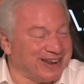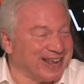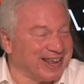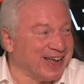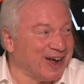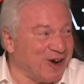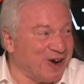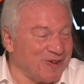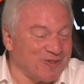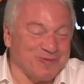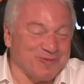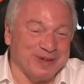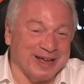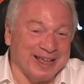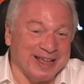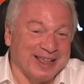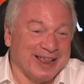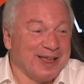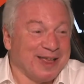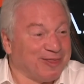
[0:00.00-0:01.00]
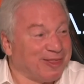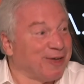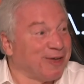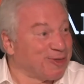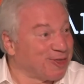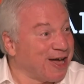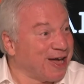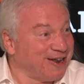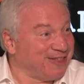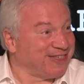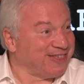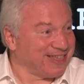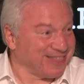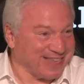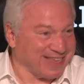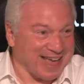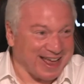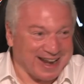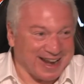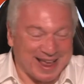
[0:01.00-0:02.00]
it off. But those kind of things
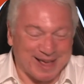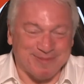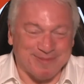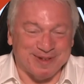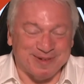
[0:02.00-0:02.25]
can happen.